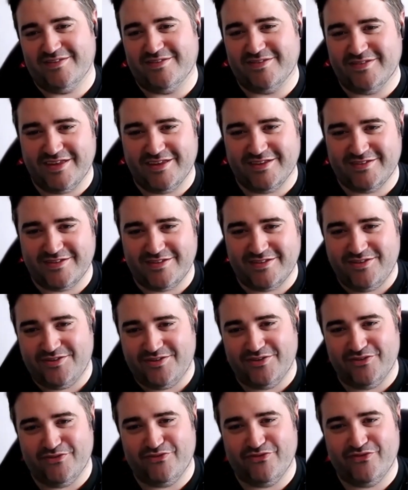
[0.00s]
there's a
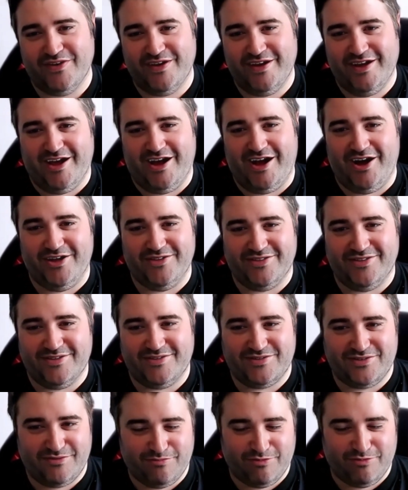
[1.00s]
lot of other
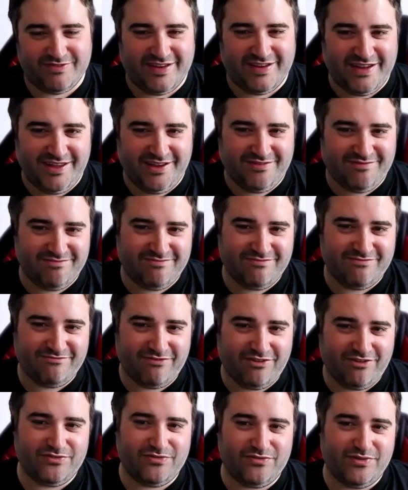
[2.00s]
sort of Brazilian
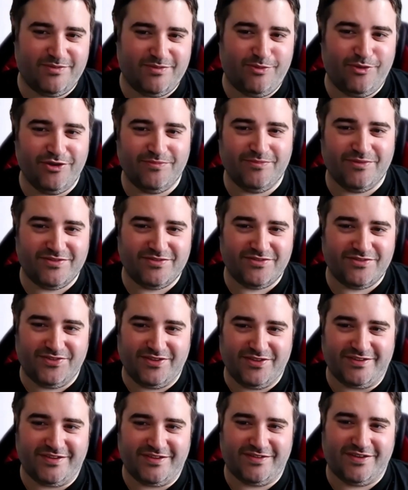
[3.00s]
rosewood appointments on
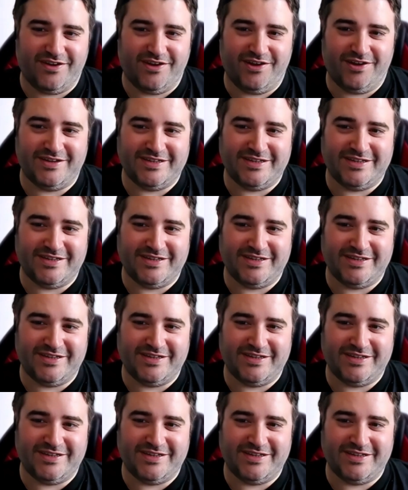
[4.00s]
this guitar.